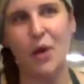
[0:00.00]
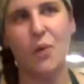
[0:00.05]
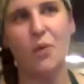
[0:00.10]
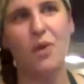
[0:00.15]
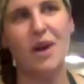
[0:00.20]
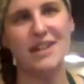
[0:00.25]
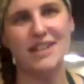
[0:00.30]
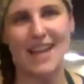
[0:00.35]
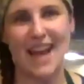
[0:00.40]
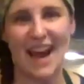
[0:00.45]

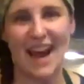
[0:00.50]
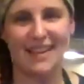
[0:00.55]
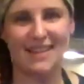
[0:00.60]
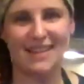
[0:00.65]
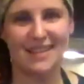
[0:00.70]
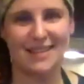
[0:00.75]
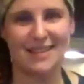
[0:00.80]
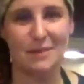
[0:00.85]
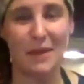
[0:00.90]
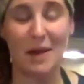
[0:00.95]
what
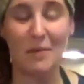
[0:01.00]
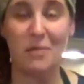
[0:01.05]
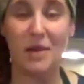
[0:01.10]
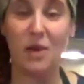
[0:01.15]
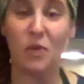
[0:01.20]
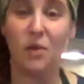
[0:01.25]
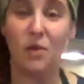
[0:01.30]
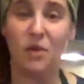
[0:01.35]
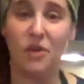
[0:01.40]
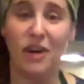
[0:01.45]
tasks might
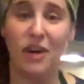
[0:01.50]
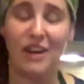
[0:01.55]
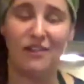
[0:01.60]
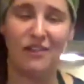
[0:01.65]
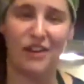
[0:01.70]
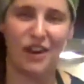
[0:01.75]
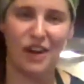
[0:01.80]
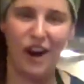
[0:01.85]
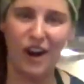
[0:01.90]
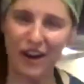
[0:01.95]
be great
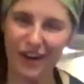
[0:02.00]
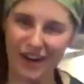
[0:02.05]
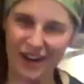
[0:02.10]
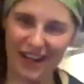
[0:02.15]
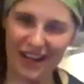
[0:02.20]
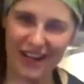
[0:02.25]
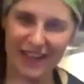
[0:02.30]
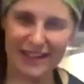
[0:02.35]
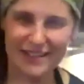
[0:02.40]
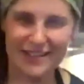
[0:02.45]
for younger
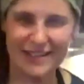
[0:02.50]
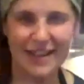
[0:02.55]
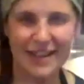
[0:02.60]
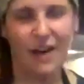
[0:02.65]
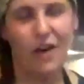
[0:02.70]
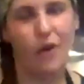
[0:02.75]
kids